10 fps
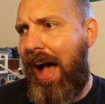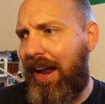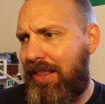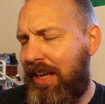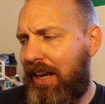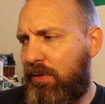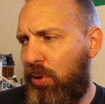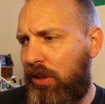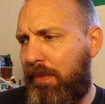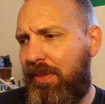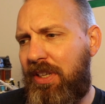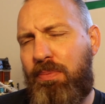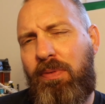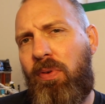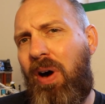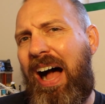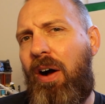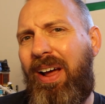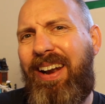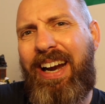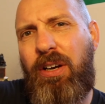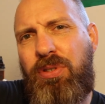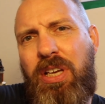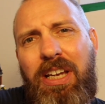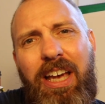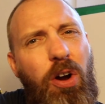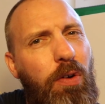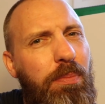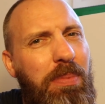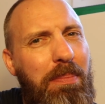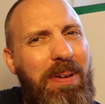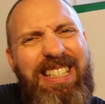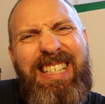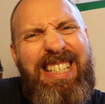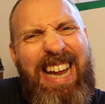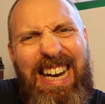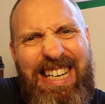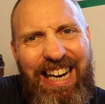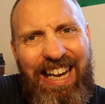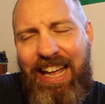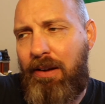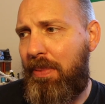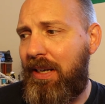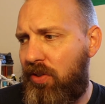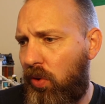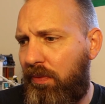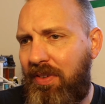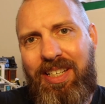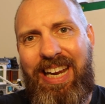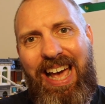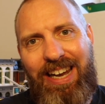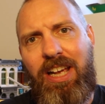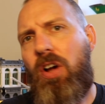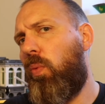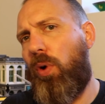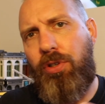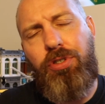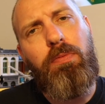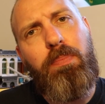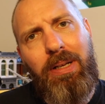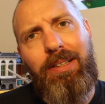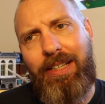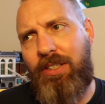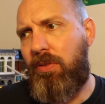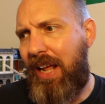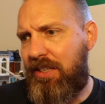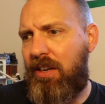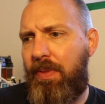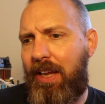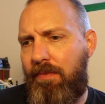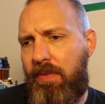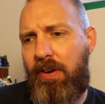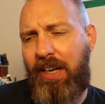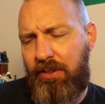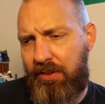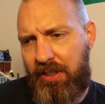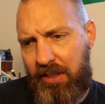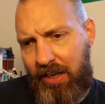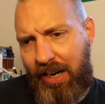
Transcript: I think I've talked about this before, how a Lego city can often be a bit static and a bit sort of dead once you've built it. So that's something I'm very interested in.